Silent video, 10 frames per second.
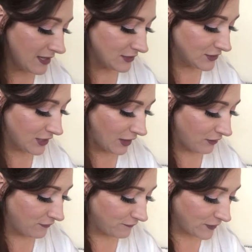So
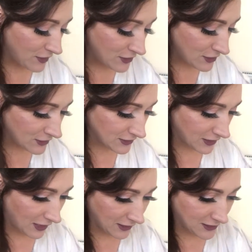first
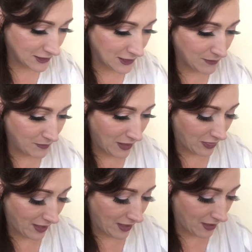item
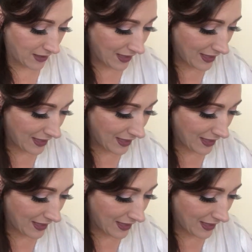that I